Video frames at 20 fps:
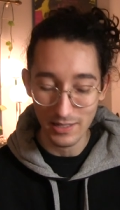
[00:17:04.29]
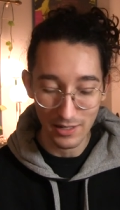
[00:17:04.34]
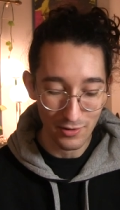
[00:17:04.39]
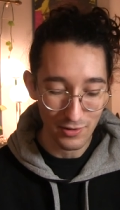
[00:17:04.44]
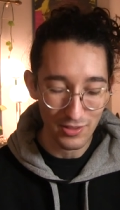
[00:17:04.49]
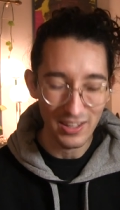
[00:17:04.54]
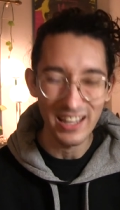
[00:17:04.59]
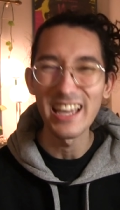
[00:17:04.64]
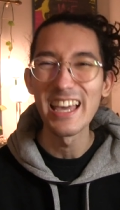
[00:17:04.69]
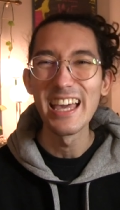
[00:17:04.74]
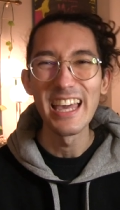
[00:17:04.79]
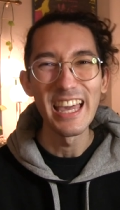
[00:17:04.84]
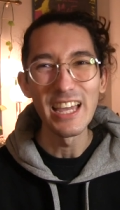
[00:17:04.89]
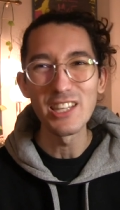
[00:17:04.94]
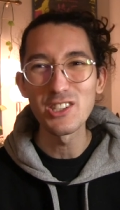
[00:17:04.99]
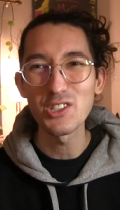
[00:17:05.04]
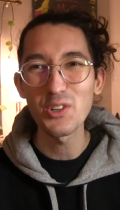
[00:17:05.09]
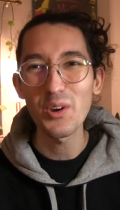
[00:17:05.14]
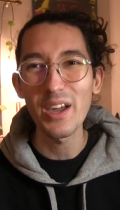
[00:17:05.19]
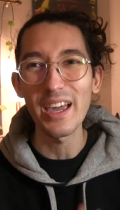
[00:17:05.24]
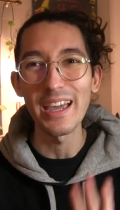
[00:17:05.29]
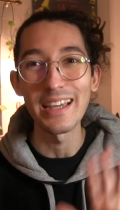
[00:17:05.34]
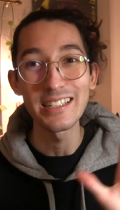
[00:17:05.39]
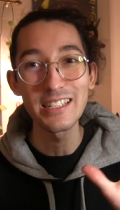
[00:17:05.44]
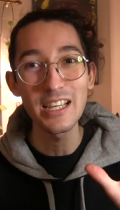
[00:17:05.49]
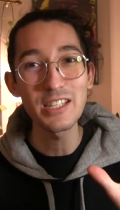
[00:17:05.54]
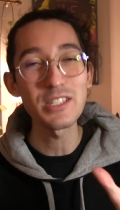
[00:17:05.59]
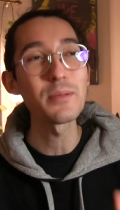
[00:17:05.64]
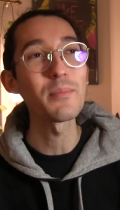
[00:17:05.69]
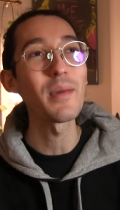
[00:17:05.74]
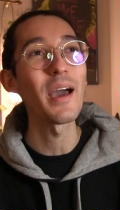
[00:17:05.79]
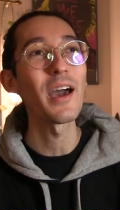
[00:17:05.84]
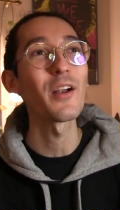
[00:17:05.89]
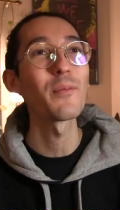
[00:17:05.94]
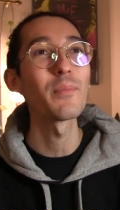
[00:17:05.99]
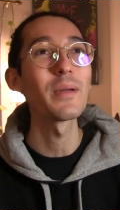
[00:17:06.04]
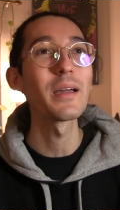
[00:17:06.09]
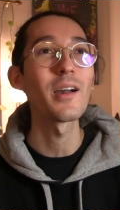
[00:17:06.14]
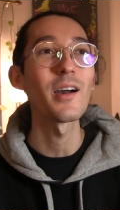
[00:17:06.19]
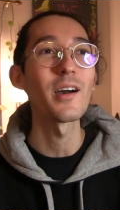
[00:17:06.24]
and everything. It's okay. It doesn't matter
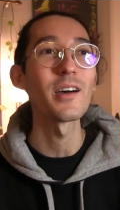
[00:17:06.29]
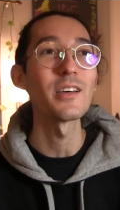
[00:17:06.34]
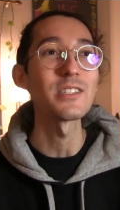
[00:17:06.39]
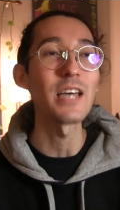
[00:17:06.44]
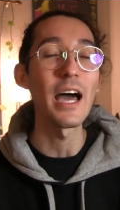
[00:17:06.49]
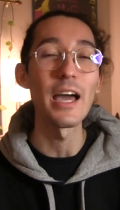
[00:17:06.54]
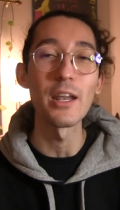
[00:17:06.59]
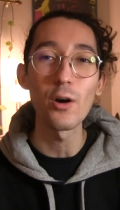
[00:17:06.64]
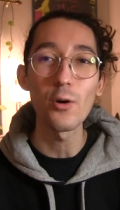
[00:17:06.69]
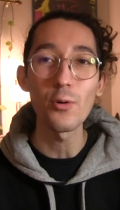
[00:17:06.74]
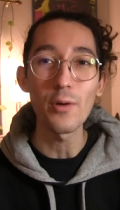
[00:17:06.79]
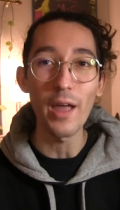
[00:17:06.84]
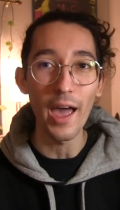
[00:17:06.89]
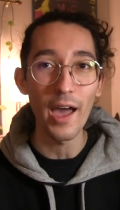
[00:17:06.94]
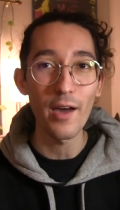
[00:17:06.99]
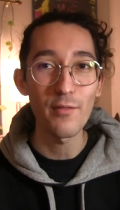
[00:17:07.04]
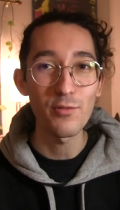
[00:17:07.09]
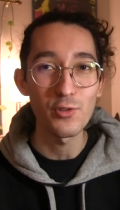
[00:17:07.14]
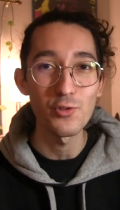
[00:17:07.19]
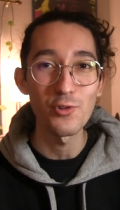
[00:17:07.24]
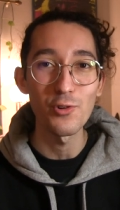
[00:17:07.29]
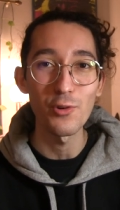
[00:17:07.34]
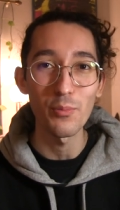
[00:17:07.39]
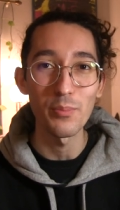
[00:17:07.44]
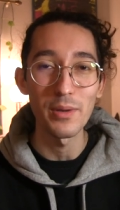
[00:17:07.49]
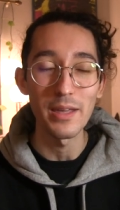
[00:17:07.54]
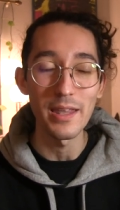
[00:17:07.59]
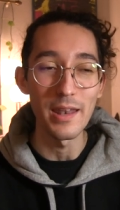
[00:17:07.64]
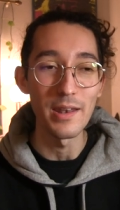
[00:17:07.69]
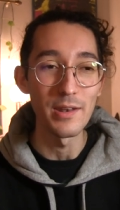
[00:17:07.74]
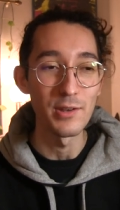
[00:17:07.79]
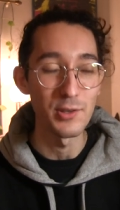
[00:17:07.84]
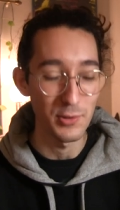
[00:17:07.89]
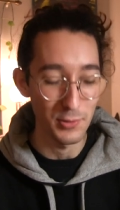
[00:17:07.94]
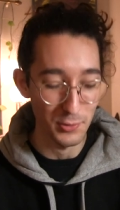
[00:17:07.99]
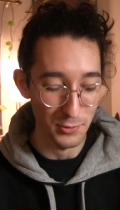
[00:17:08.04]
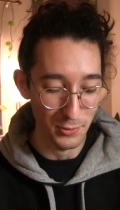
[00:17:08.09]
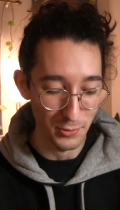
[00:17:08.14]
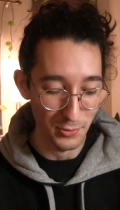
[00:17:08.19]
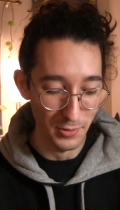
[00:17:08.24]
because I don't have the drill bit
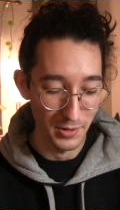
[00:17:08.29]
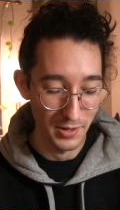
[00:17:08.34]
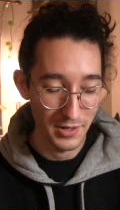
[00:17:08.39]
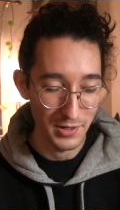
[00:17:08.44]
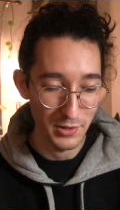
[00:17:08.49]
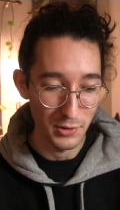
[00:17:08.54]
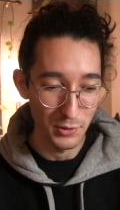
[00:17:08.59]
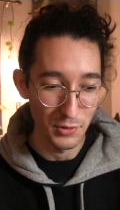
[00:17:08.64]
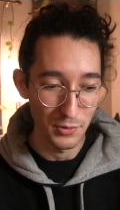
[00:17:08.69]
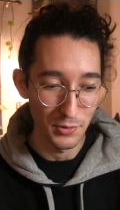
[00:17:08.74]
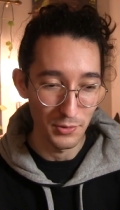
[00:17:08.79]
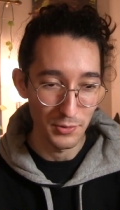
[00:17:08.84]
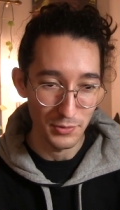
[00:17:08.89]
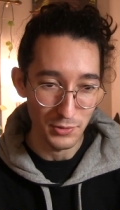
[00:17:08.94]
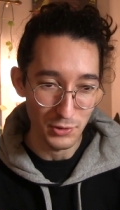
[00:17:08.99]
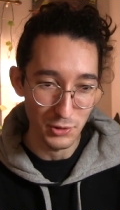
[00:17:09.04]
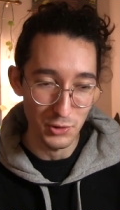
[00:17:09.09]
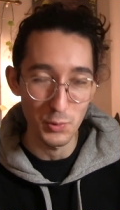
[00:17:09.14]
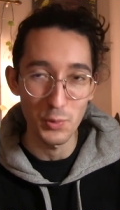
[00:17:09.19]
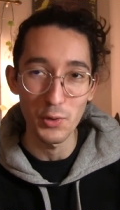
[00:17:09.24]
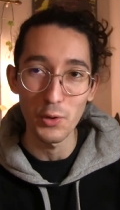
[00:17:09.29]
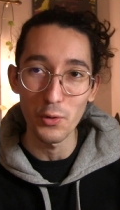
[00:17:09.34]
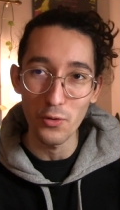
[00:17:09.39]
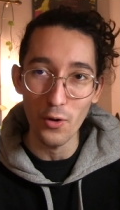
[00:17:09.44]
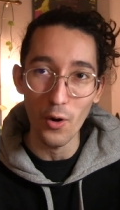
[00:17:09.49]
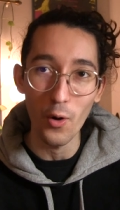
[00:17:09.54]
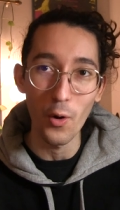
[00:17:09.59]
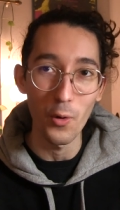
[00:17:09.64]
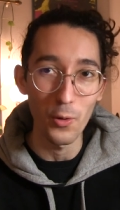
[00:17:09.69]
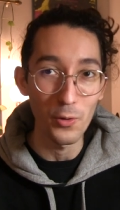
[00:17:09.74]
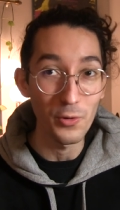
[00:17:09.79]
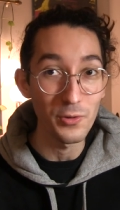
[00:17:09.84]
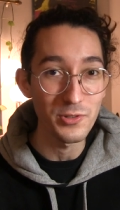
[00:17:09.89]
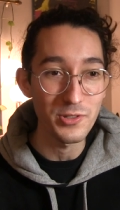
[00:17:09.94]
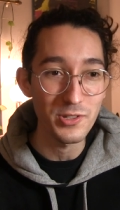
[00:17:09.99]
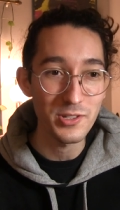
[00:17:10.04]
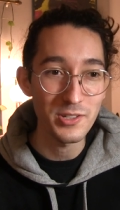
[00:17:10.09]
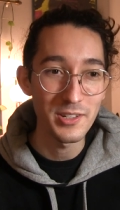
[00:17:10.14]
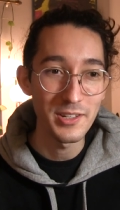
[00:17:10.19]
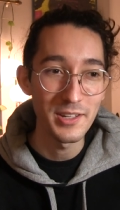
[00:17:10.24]
to drill the
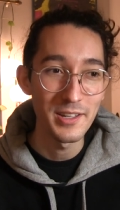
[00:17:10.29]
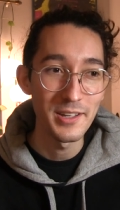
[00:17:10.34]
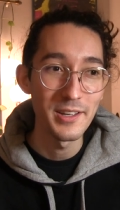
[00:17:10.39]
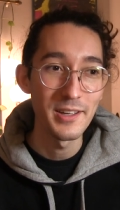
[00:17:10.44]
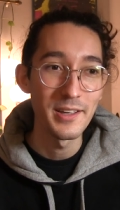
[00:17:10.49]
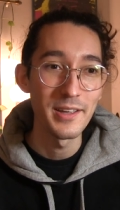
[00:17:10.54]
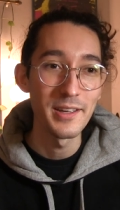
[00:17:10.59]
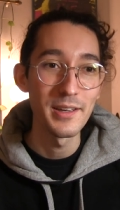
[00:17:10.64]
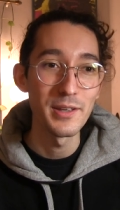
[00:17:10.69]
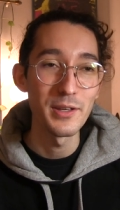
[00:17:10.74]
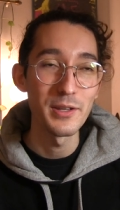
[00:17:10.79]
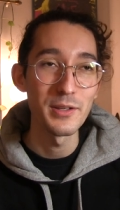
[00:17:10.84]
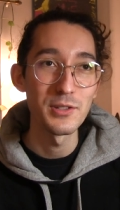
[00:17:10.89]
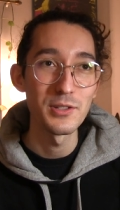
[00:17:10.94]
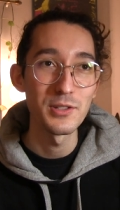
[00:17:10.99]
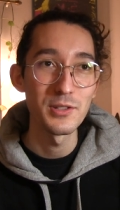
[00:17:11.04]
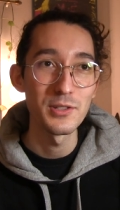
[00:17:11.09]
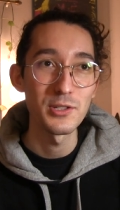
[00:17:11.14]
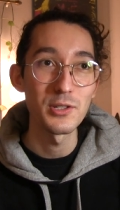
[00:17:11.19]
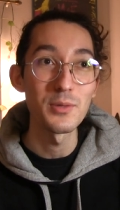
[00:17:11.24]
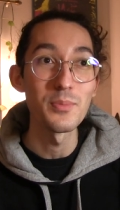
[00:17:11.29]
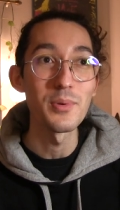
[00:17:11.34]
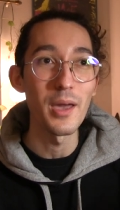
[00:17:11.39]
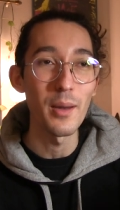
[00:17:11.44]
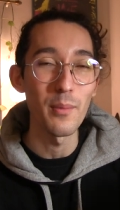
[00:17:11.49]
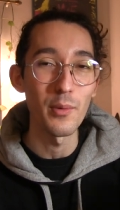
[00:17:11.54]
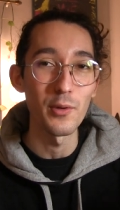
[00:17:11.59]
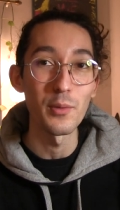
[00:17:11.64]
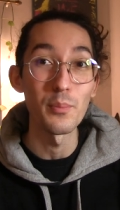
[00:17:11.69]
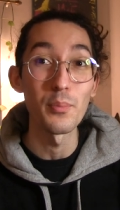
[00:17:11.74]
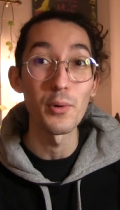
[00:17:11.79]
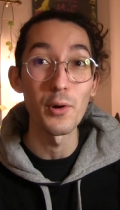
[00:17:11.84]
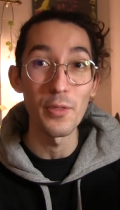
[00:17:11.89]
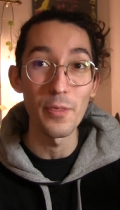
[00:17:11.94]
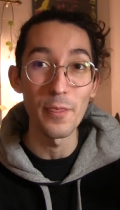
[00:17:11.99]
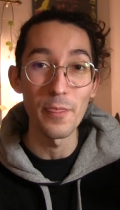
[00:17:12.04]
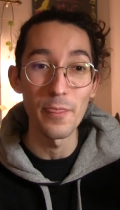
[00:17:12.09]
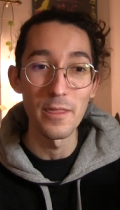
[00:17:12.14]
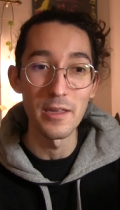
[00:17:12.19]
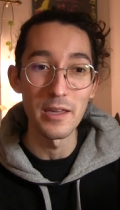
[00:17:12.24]
holes to be able to
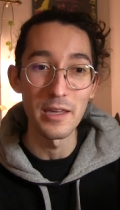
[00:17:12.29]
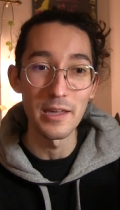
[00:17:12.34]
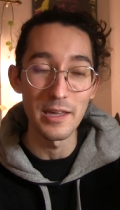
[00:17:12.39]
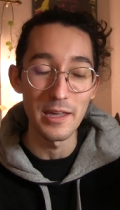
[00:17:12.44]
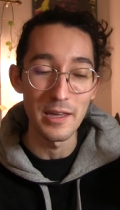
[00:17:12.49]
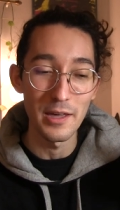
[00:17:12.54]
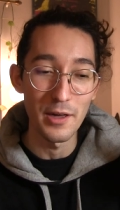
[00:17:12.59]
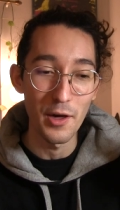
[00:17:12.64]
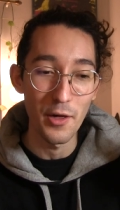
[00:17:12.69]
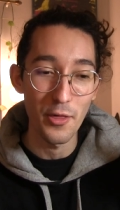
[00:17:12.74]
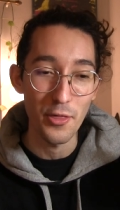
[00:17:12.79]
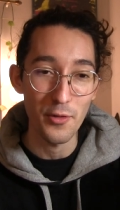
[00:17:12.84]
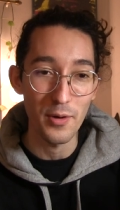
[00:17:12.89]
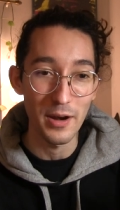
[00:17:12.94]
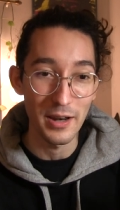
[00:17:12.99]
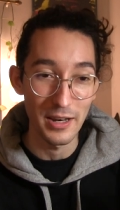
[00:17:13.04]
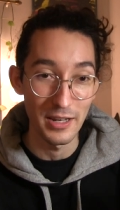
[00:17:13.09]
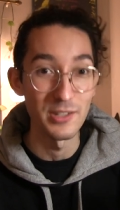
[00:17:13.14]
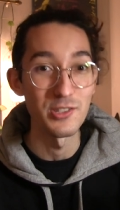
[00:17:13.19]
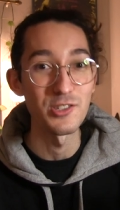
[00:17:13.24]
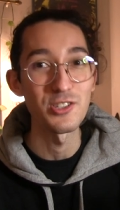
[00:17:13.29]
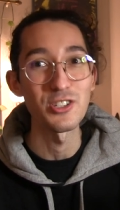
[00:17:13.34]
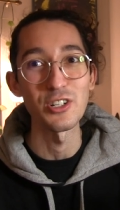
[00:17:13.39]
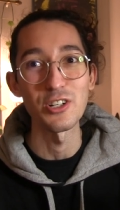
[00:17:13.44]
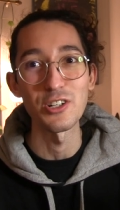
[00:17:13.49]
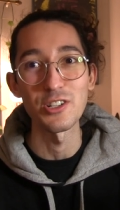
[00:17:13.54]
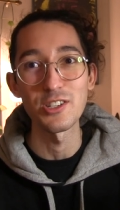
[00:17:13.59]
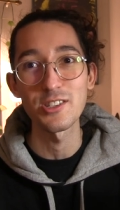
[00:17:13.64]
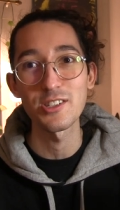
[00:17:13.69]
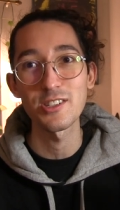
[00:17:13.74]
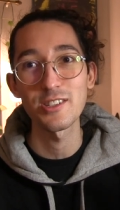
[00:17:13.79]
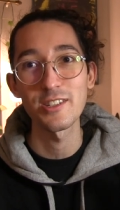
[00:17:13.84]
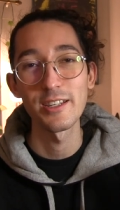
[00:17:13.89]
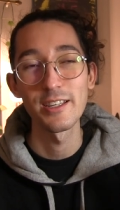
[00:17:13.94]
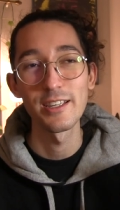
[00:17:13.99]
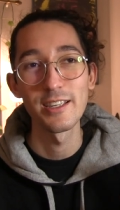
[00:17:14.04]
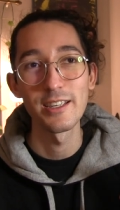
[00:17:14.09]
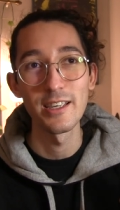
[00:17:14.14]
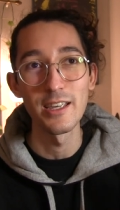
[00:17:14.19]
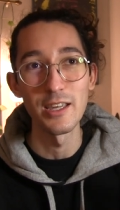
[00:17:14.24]
put the threaded inserts
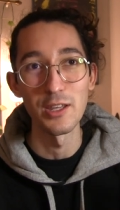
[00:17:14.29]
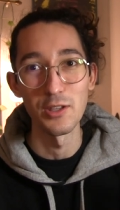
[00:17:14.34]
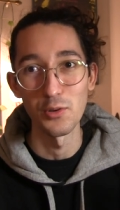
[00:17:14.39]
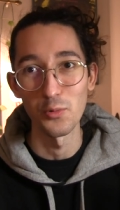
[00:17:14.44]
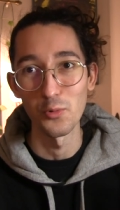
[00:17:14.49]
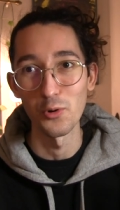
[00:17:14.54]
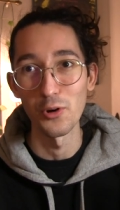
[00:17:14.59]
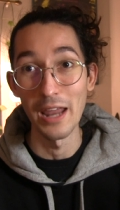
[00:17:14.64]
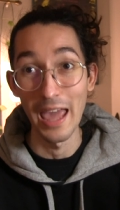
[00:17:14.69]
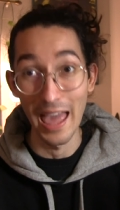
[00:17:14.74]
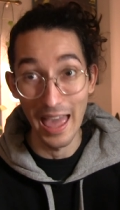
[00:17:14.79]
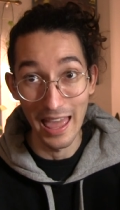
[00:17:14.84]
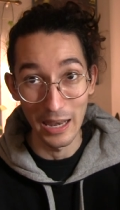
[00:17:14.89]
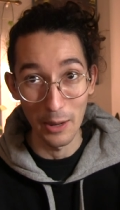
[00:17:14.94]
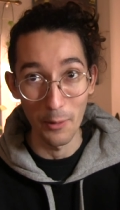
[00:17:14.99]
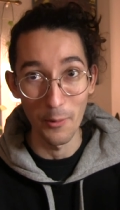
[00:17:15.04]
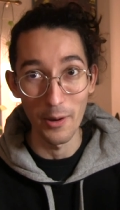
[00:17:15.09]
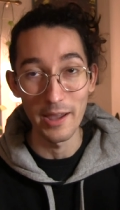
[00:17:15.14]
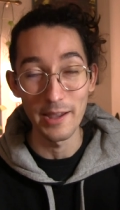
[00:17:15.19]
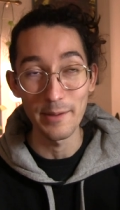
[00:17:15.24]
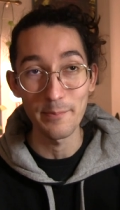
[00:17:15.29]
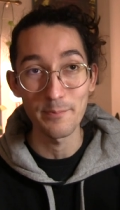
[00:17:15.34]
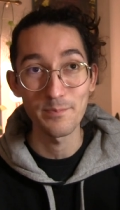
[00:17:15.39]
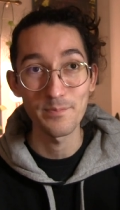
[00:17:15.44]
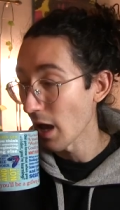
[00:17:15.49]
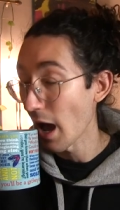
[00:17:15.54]
in the wood anyway.